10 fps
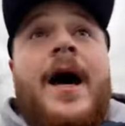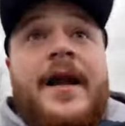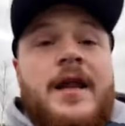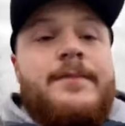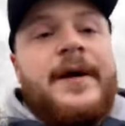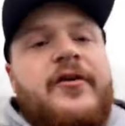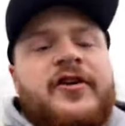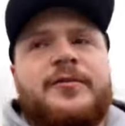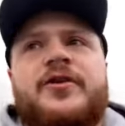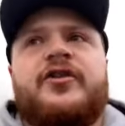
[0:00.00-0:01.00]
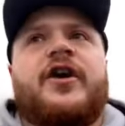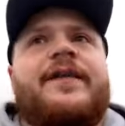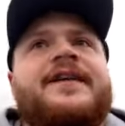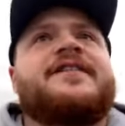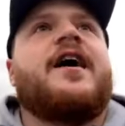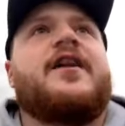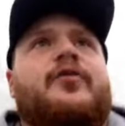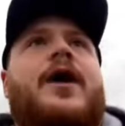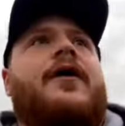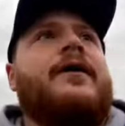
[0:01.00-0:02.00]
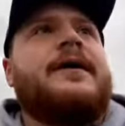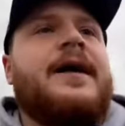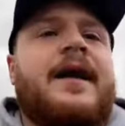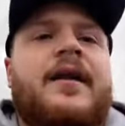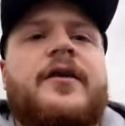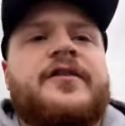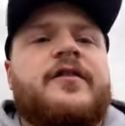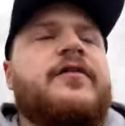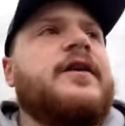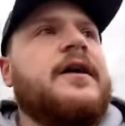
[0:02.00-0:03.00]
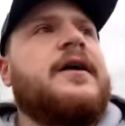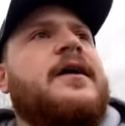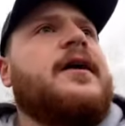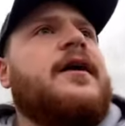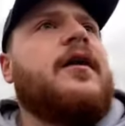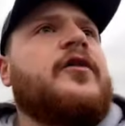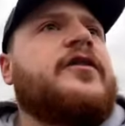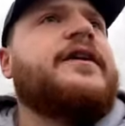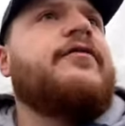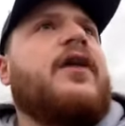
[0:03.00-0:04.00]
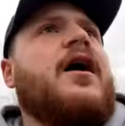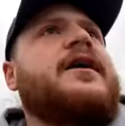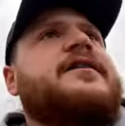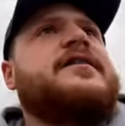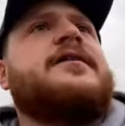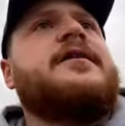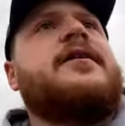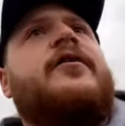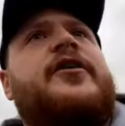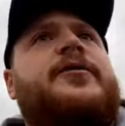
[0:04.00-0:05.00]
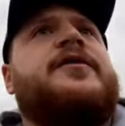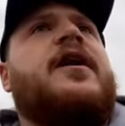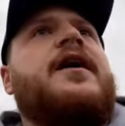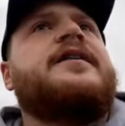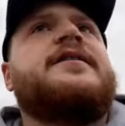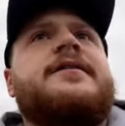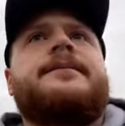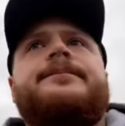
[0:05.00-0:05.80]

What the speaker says: Another big Christmas tree on the inside as well, and lots of different lights, Christmas lights.